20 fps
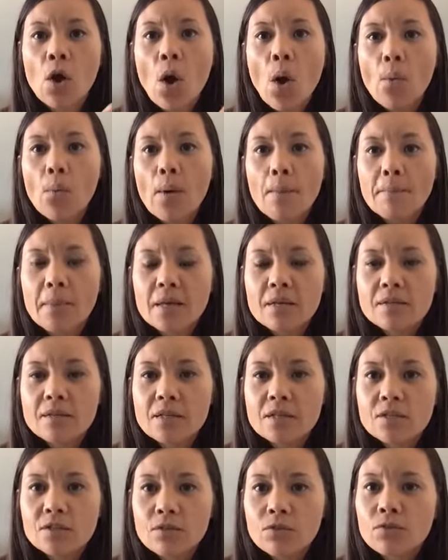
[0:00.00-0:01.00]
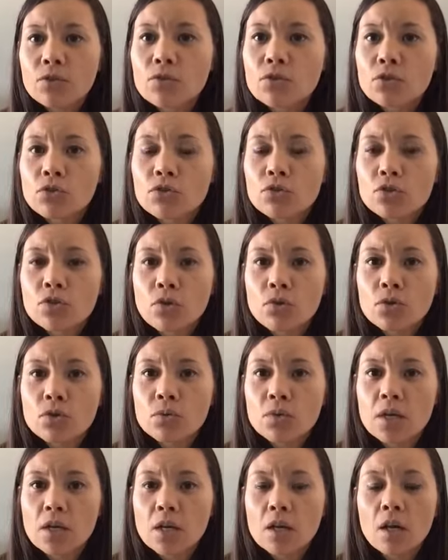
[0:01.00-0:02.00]
What makes these diffusers so
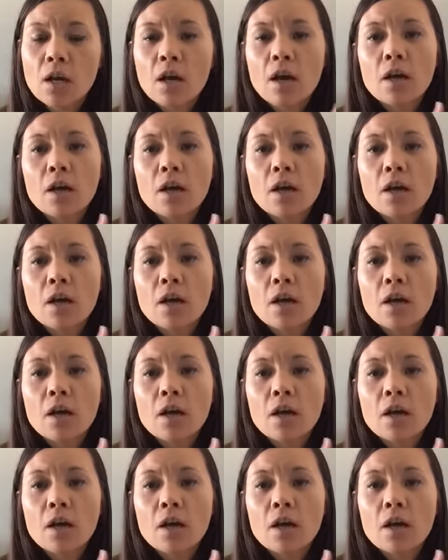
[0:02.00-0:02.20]
unique?